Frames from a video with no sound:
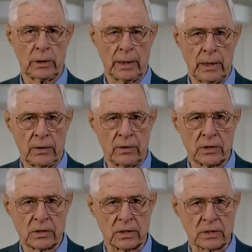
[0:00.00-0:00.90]
in
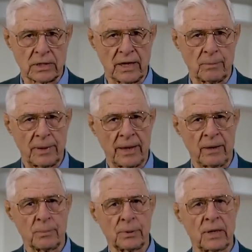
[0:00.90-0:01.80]
this estate
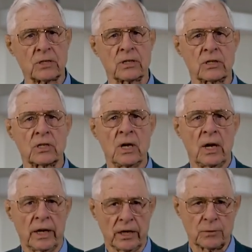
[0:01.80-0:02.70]
planning process
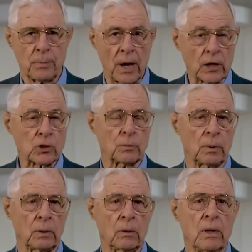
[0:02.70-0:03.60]
is
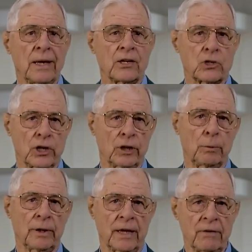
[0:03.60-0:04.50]
possible
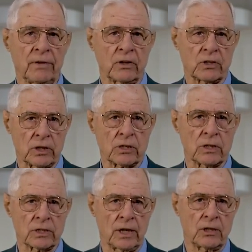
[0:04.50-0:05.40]
charitable giving, such
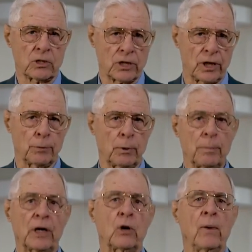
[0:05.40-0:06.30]
as a charitable
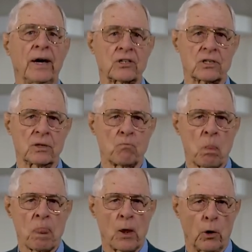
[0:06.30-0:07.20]
bequest
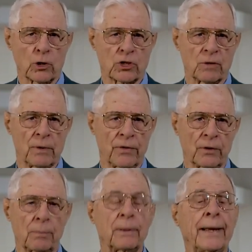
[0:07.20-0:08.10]
or some
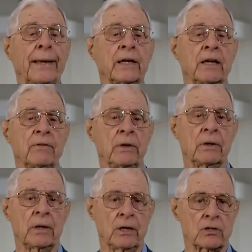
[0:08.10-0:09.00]
other planned
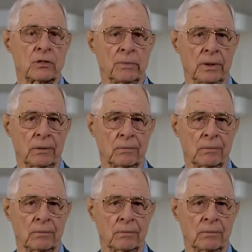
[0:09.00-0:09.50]
giving instrument.